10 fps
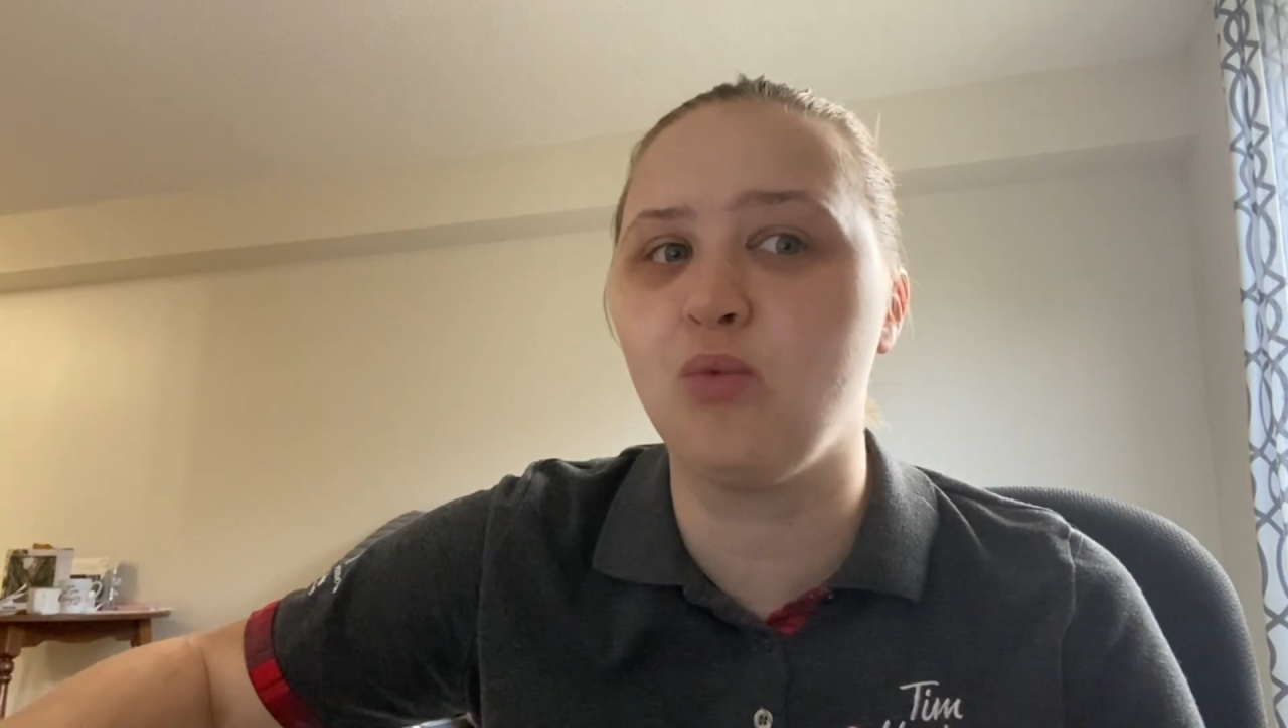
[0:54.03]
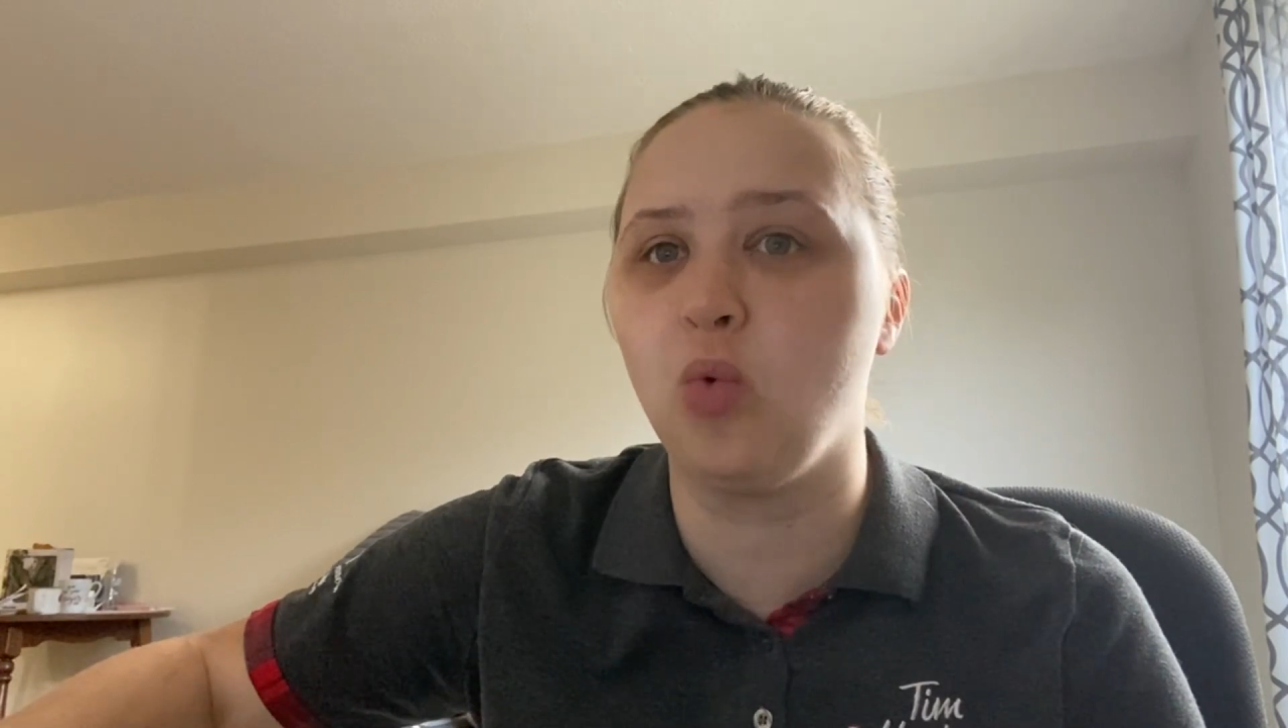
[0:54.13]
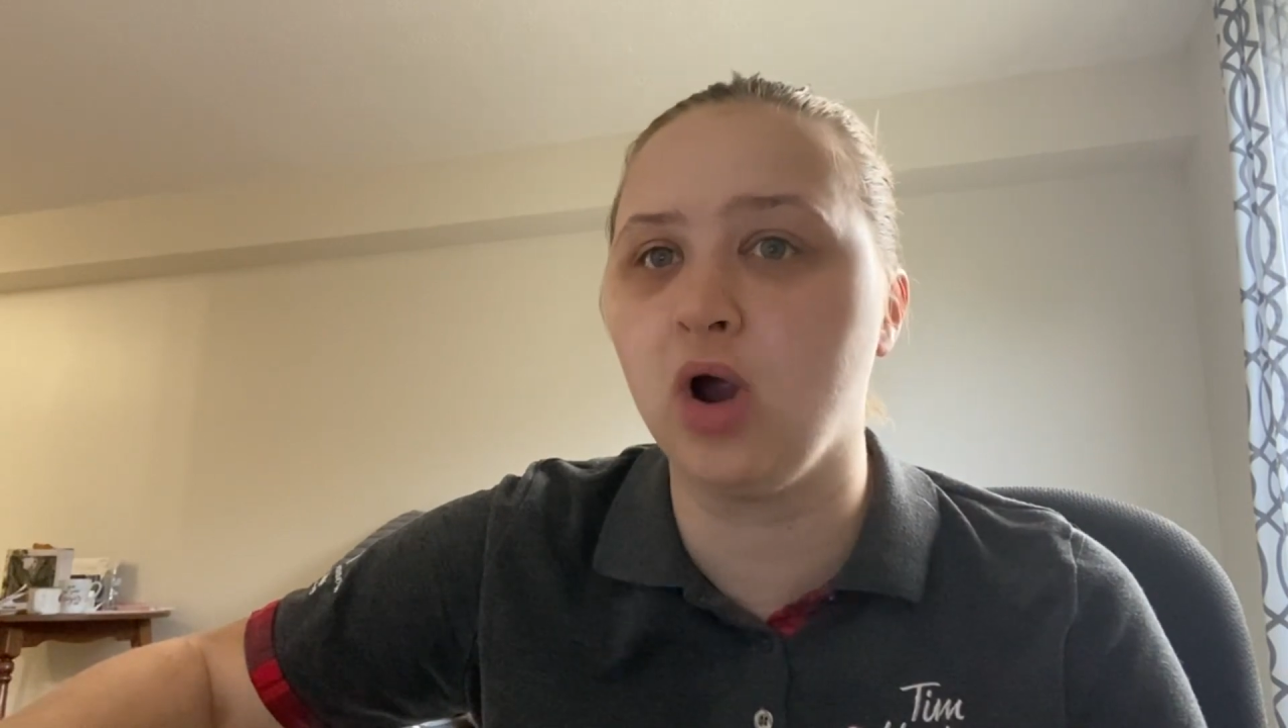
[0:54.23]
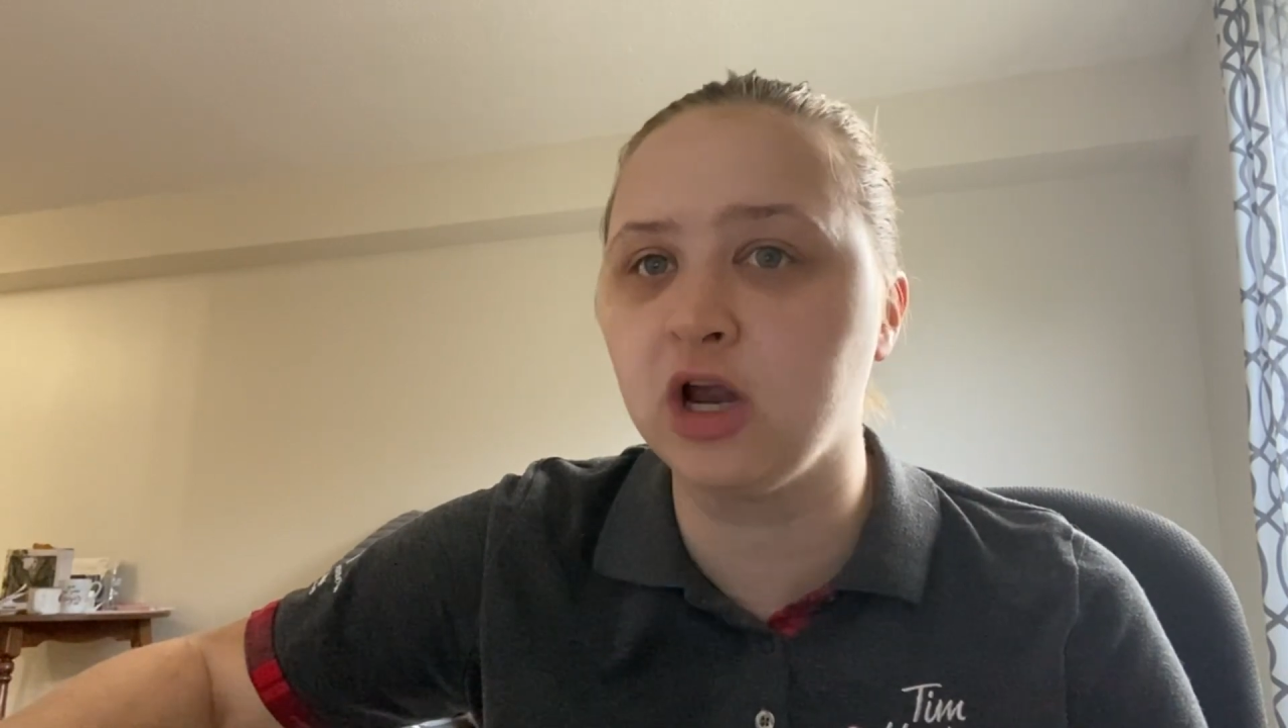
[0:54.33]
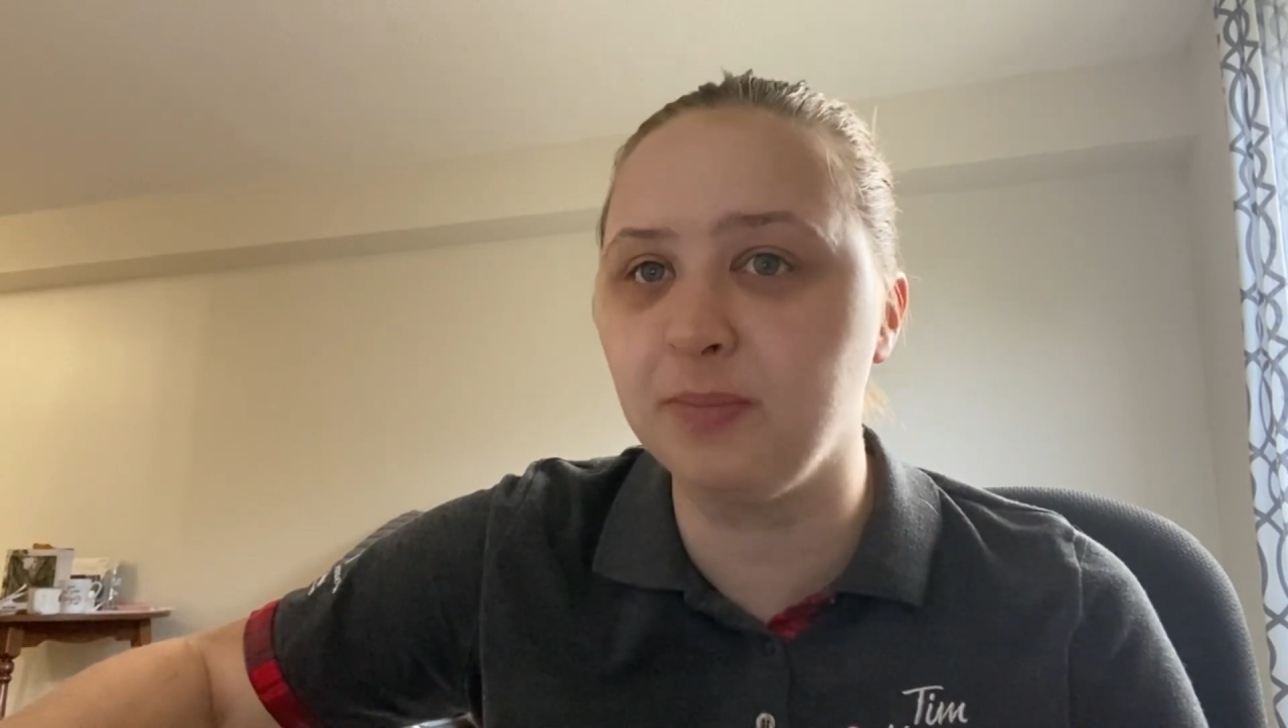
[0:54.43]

work